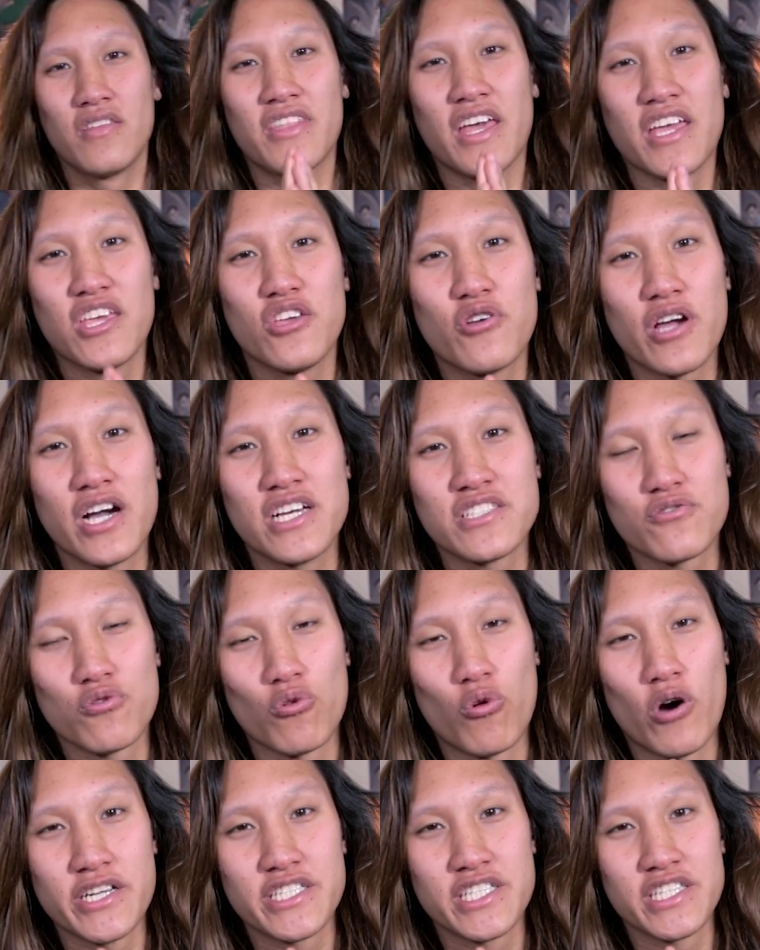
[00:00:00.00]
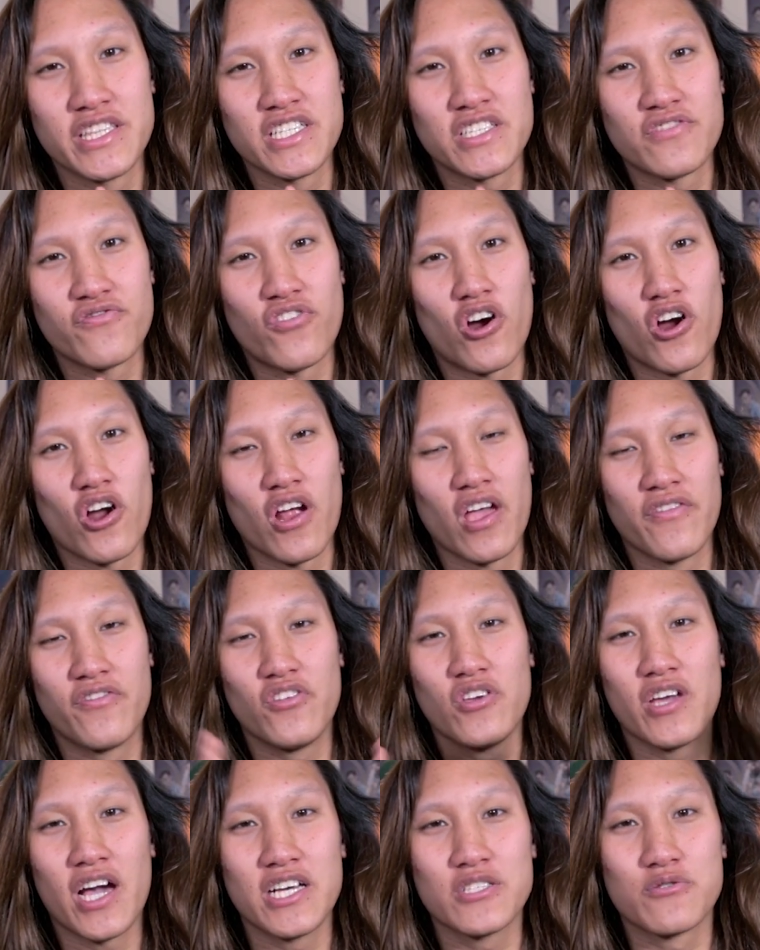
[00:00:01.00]
Thank you guys for watching this far.
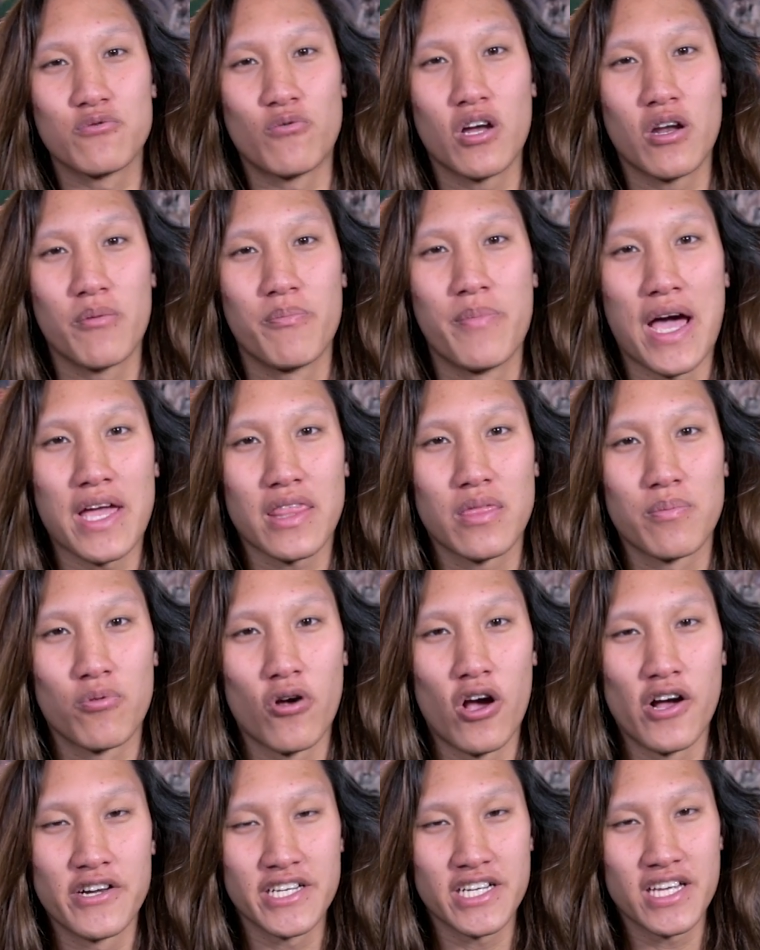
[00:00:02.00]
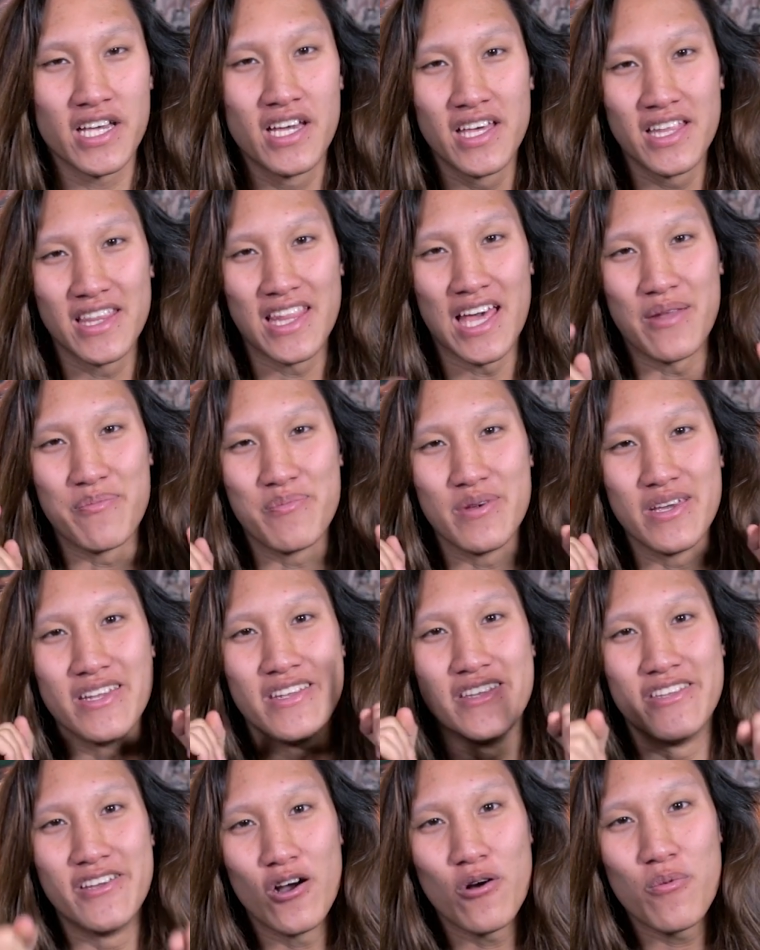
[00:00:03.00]
If you guys want to back the project that'd
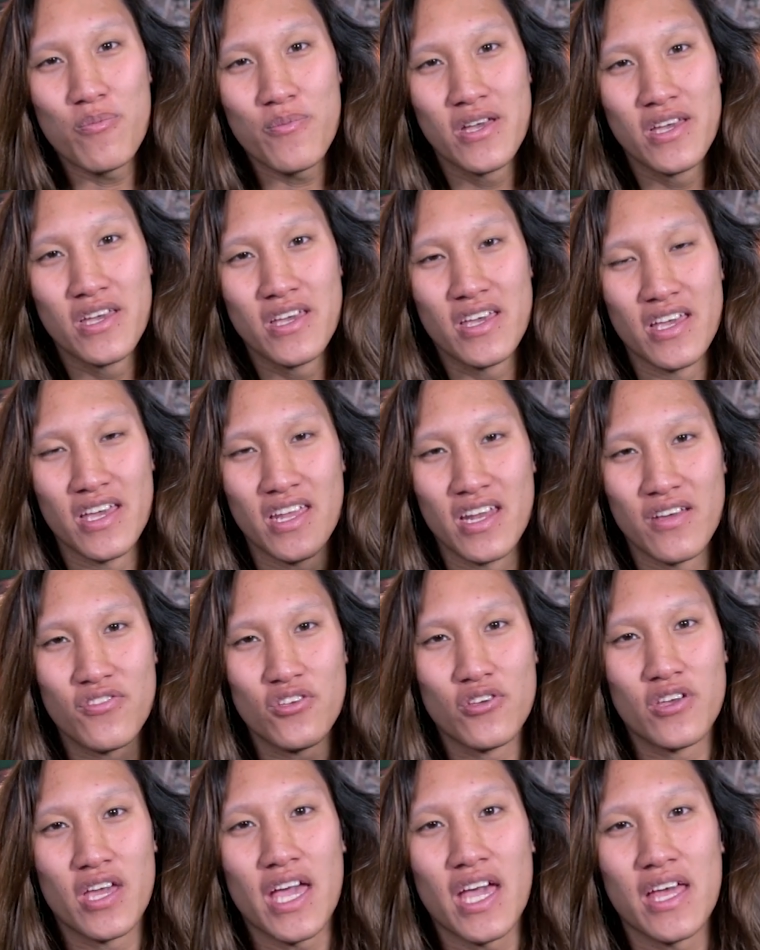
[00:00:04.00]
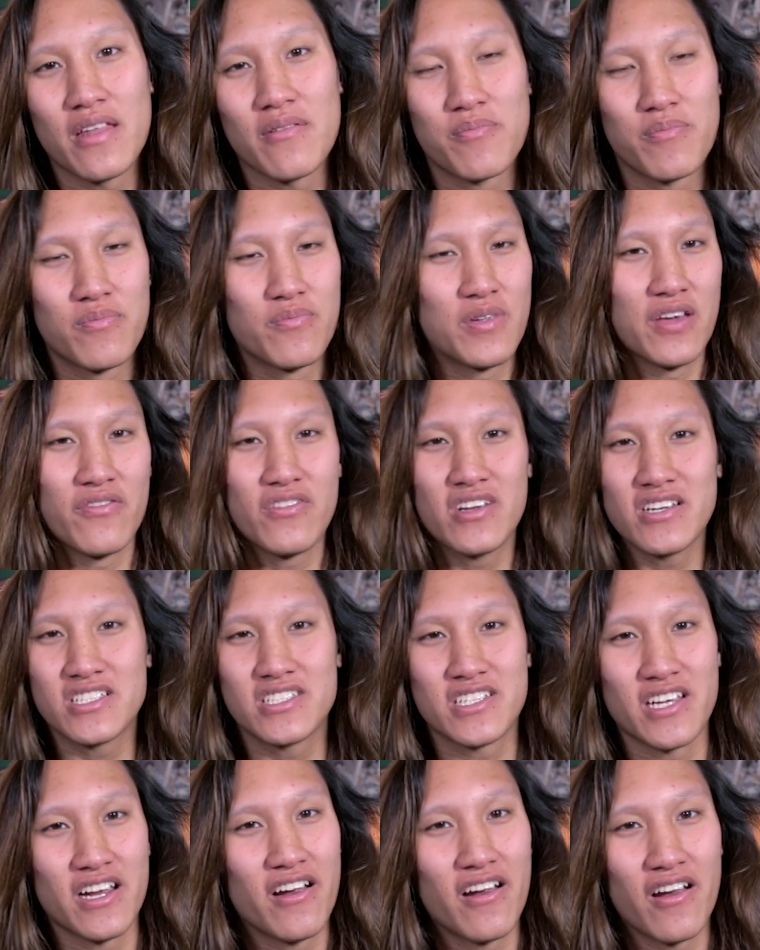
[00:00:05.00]
be dope and if you can't give it a
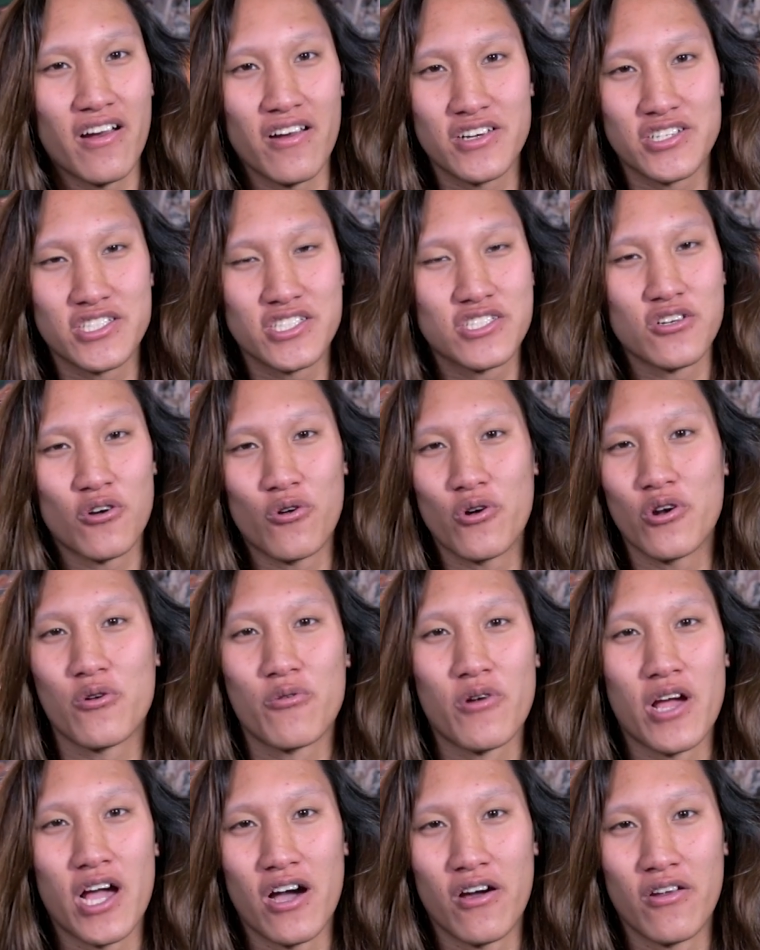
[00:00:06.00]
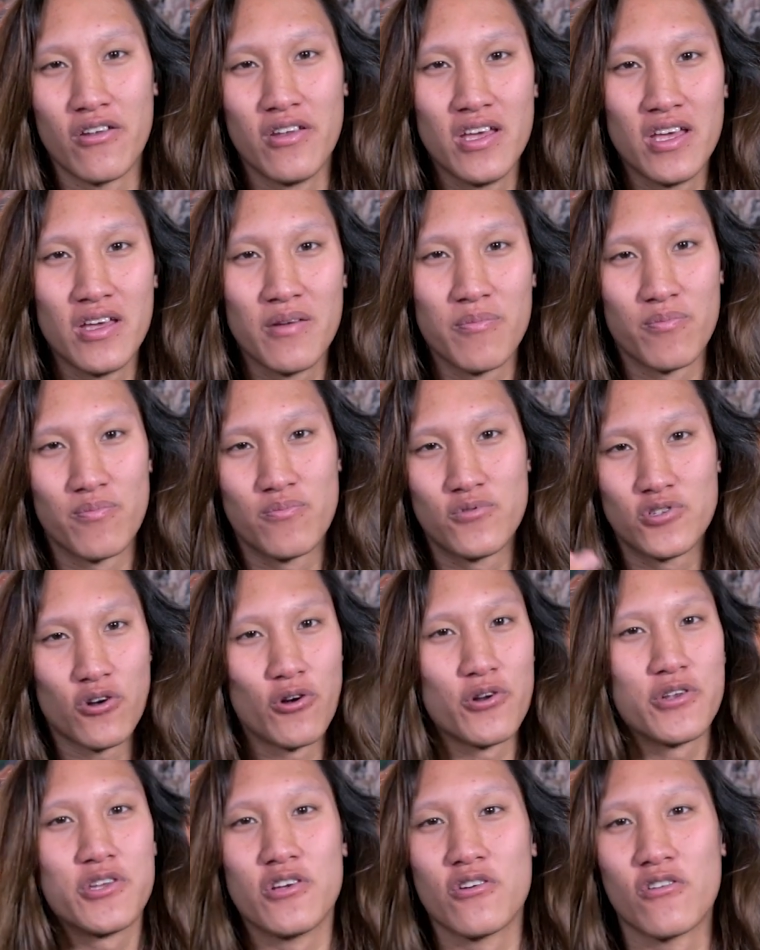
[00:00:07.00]
share show it around
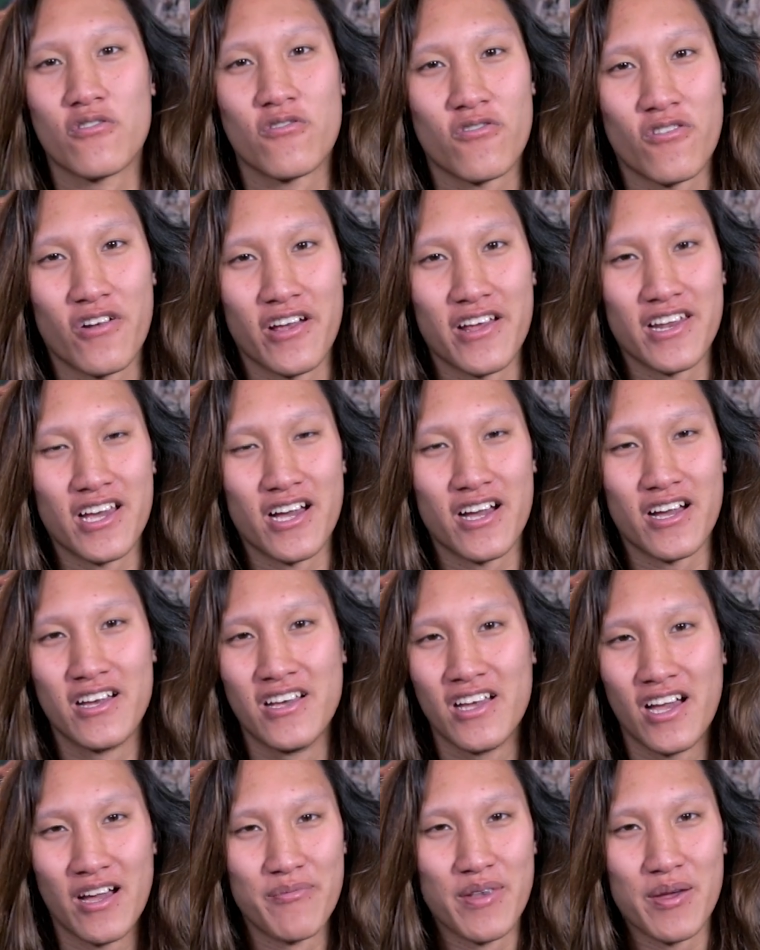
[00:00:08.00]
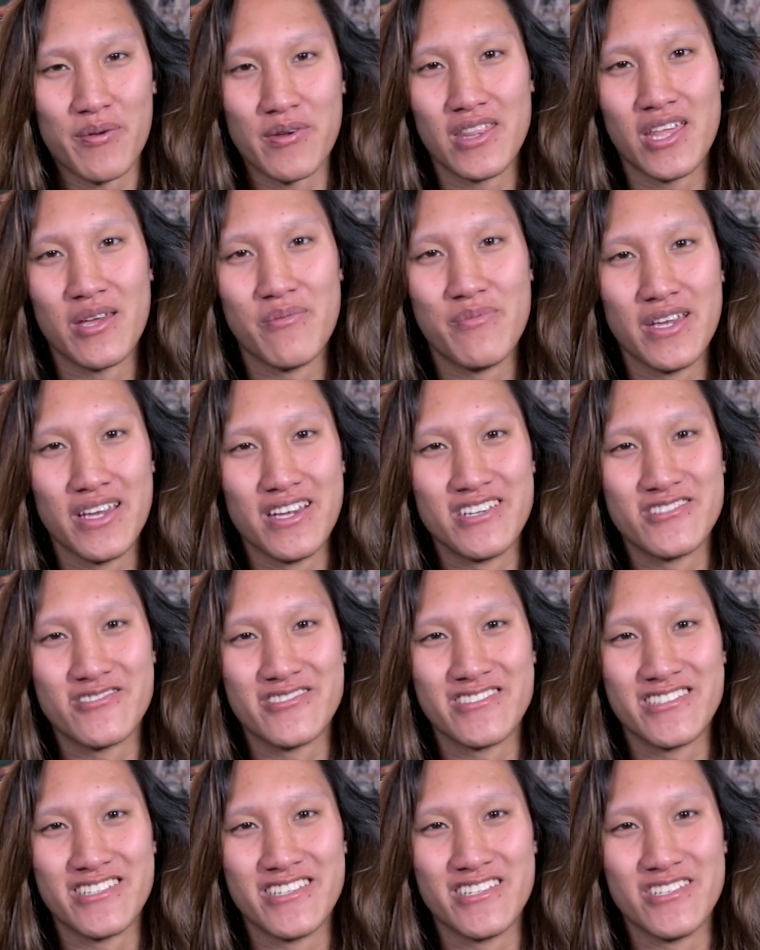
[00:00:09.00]
show it to your friend maybe they'd be
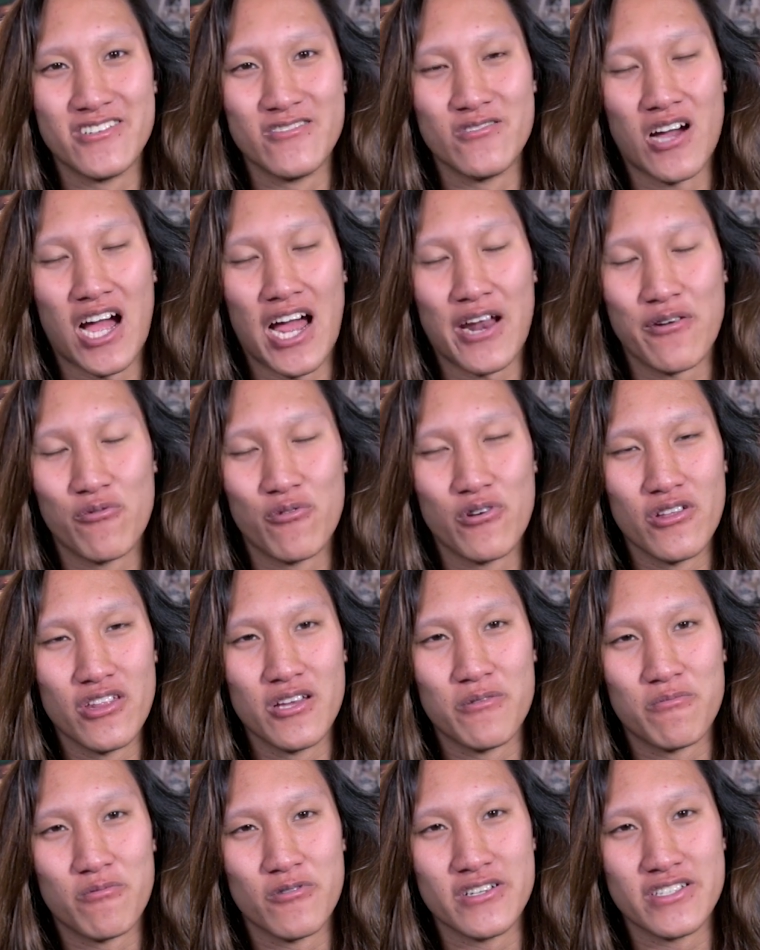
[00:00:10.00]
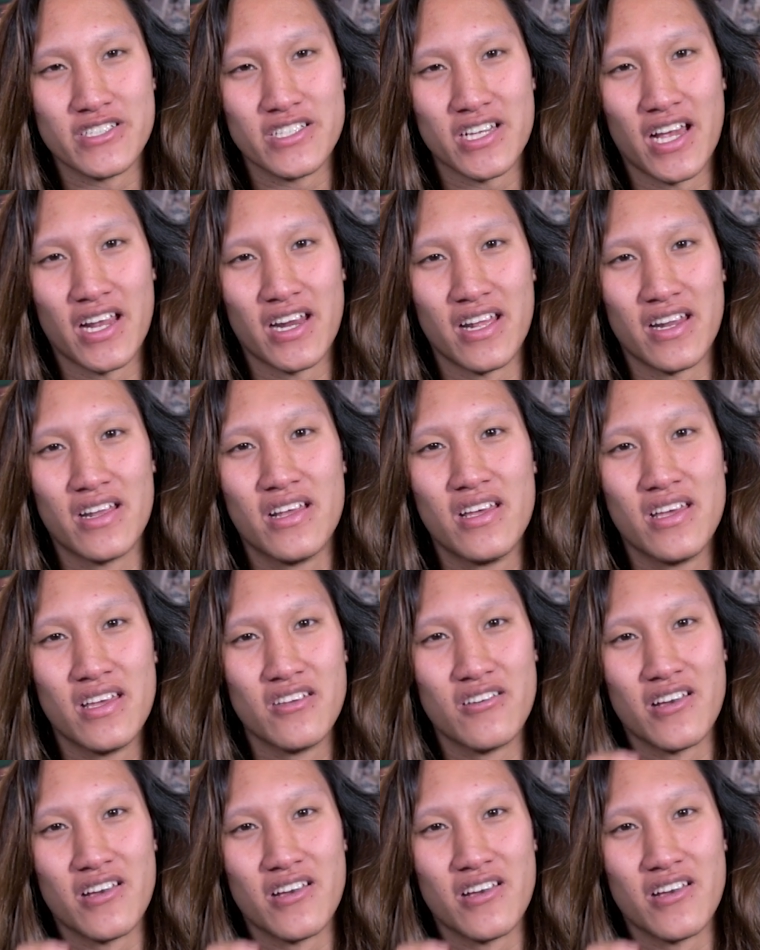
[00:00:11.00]
interested too I'd really appreciate it.